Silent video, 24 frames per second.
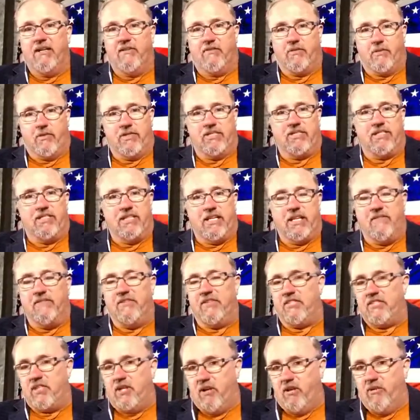of course, the Day of
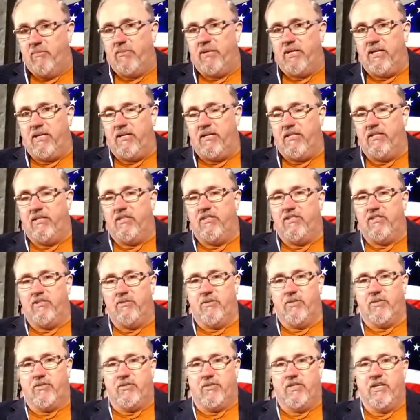Atonement under the
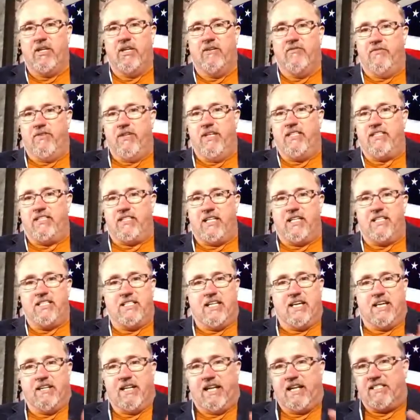Jewish feast days.
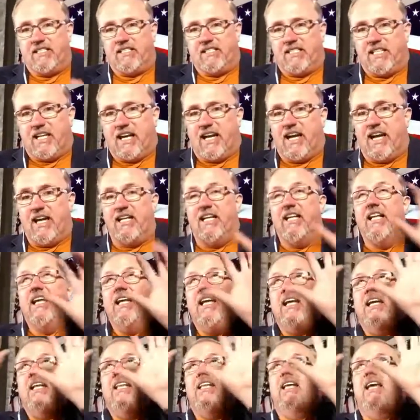Now, that sign
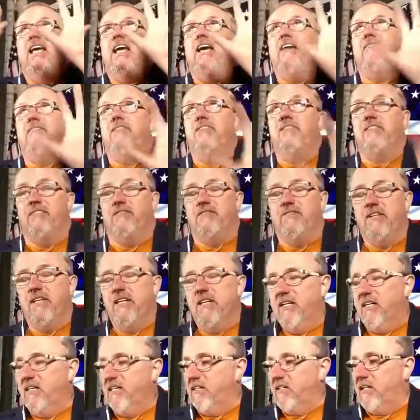in the heavens of
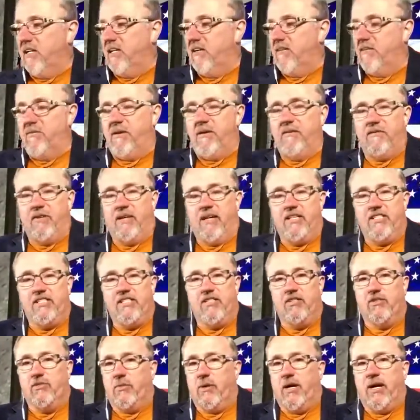
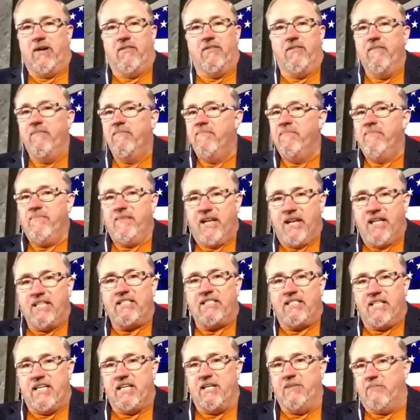Revelation 12, that's
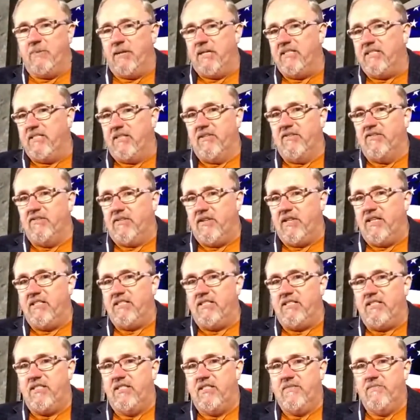taking place on the
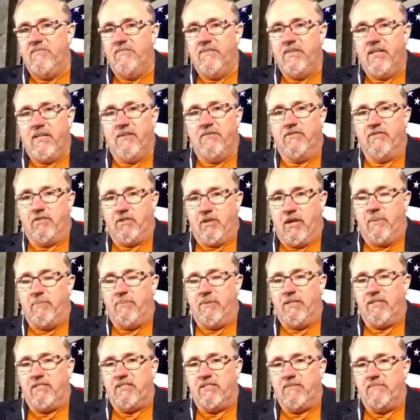Feast of
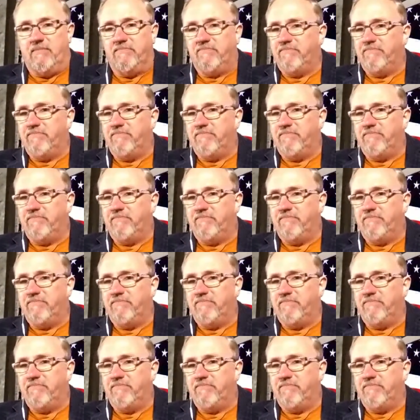Trumpets.